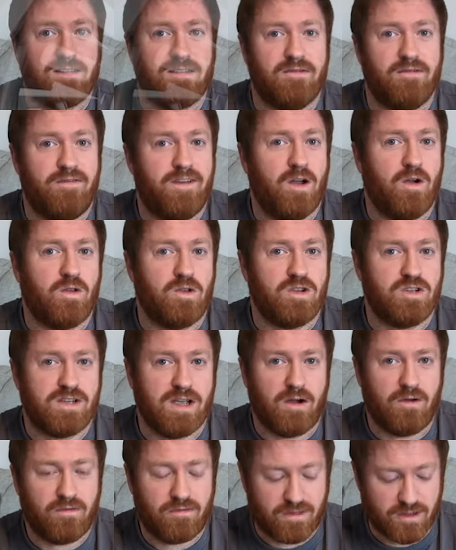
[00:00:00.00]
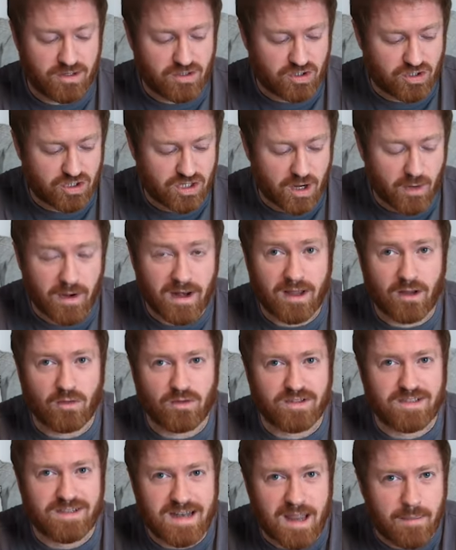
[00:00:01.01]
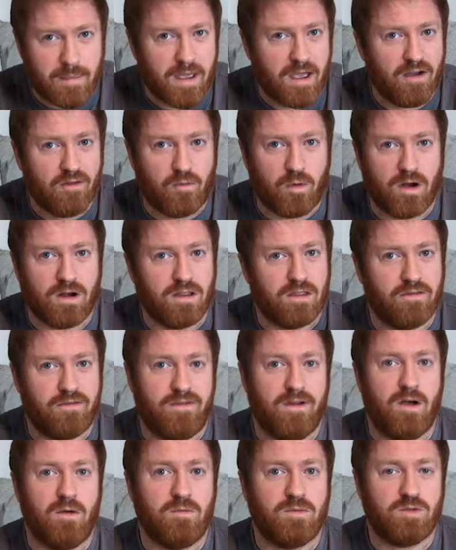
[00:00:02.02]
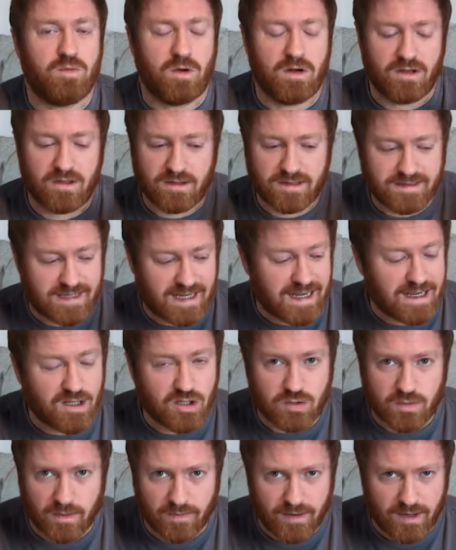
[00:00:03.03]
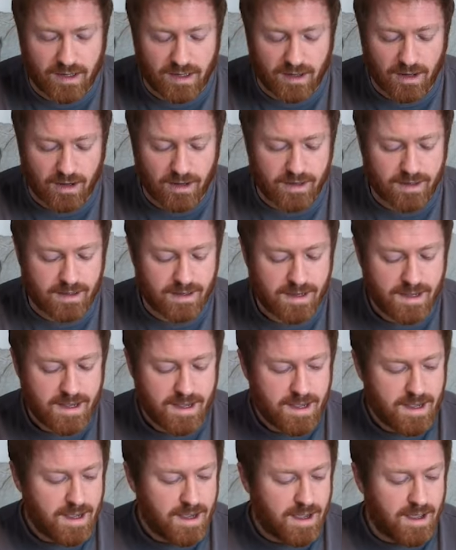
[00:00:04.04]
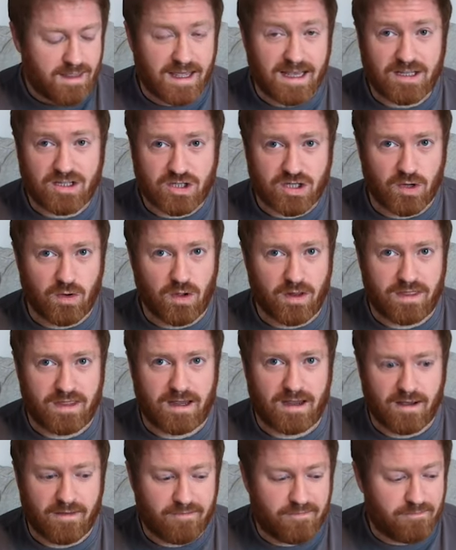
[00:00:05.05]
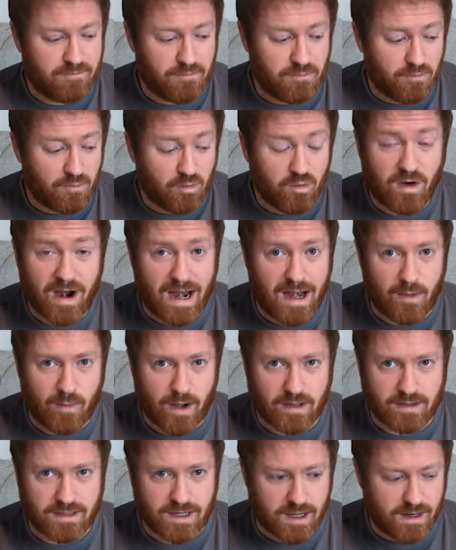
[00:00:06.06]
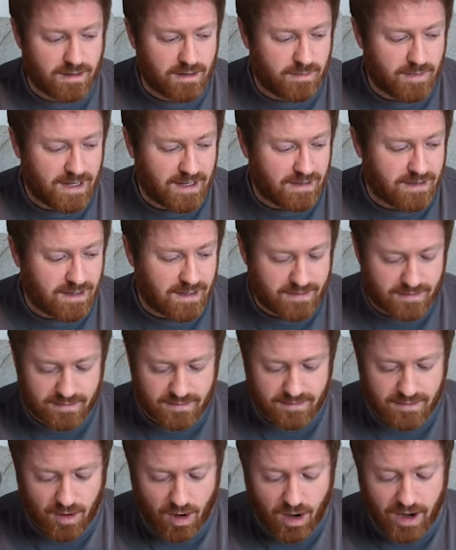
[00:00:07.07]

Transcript: that fit on your shelf, that just show a little snippet of one of the films, one of the scenes we really like. These two, I think, are really well done. I